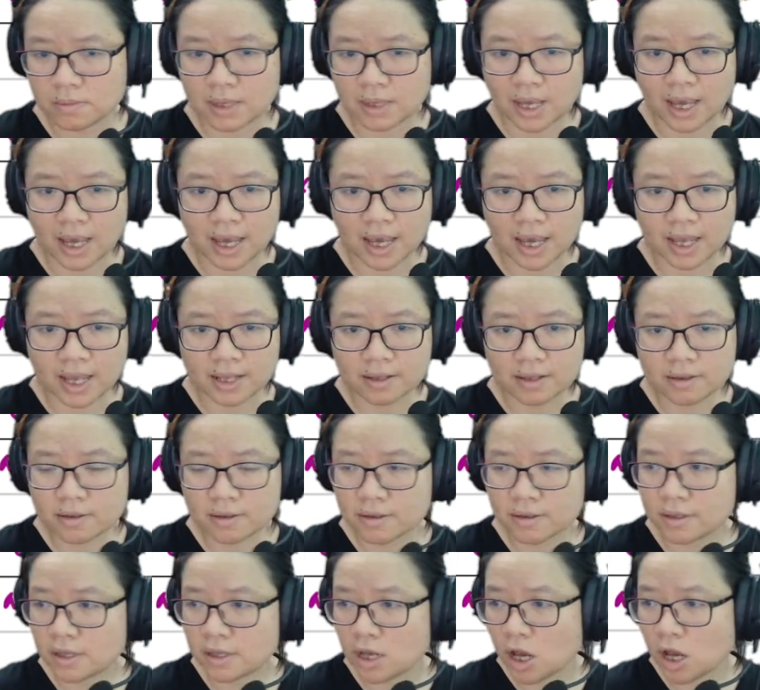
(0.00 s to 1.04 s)
and
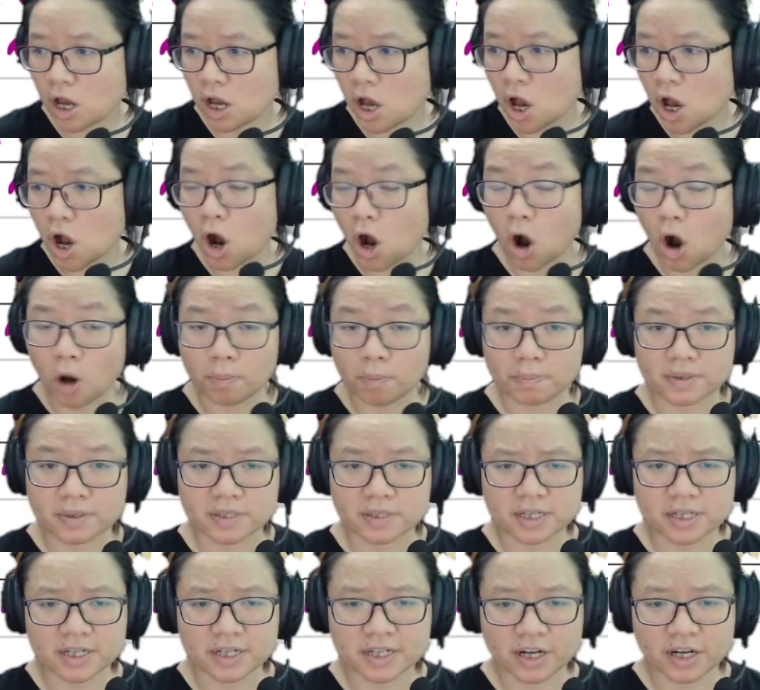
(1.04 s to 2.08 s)

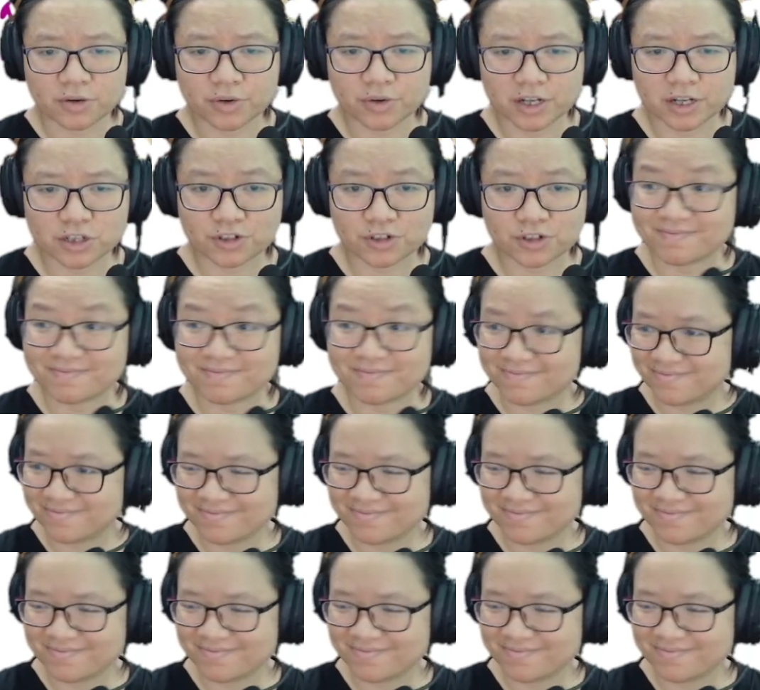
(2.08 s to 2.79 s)
opposite direction.